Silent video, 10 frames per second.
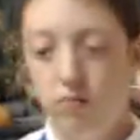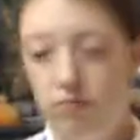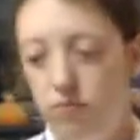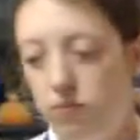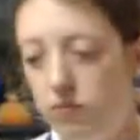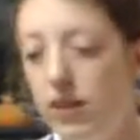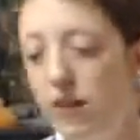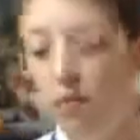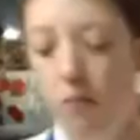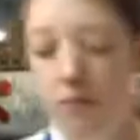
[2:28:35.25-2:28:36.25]
Four? Where's yeah.
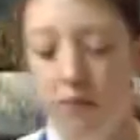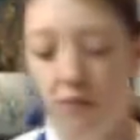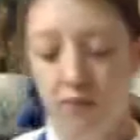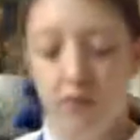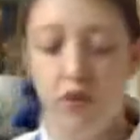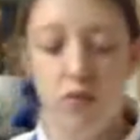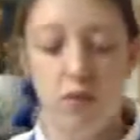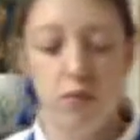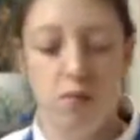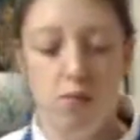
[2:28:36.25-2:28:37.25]
the fourth one? This
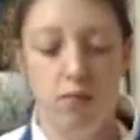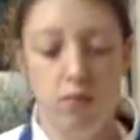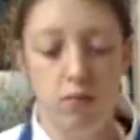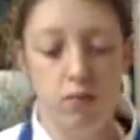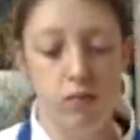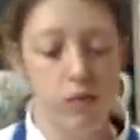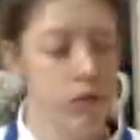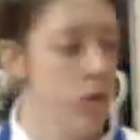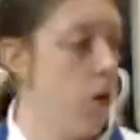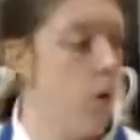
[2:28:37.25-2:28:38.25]
one.
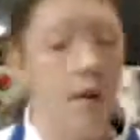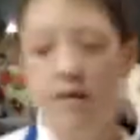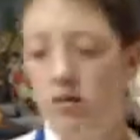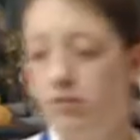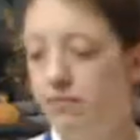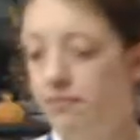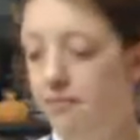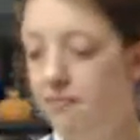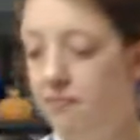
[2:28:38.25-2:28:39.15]
Oh, well, okay.